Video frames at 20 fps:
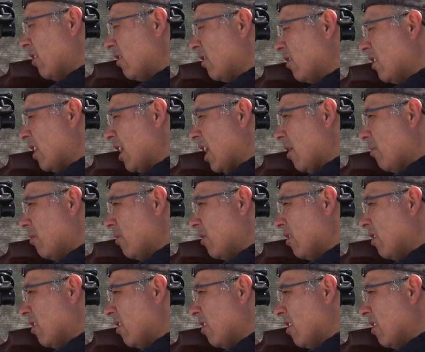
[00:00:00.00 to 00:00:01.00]
it's stopped.
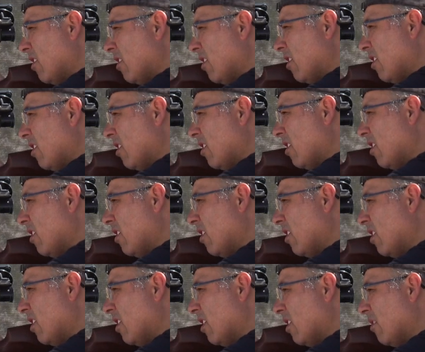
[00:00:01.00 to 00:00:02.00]

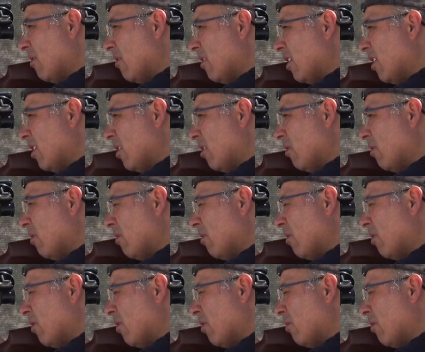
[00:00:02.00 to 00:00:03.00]
I'm gonna go
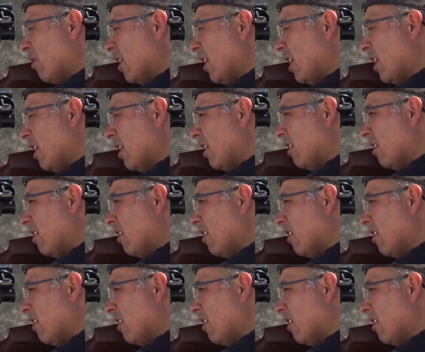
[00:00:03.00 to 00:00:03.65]
3.